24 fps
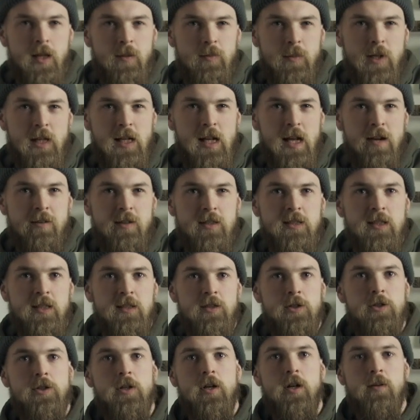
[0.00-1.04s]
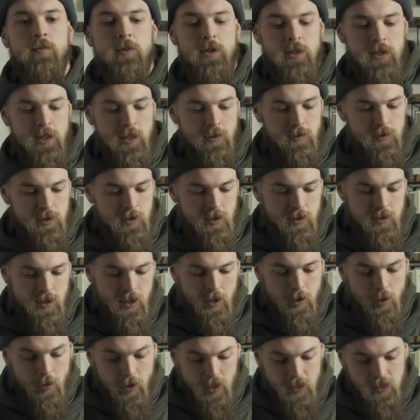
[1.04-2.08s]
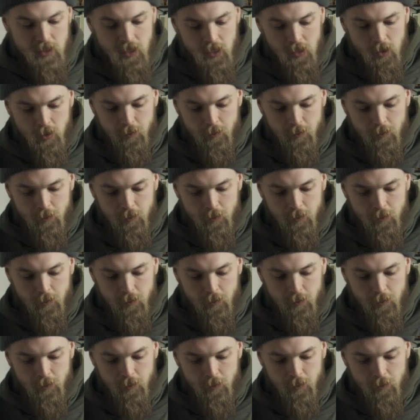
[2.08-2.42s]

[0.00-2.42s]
the clarity and the sharpness seems to decrease a little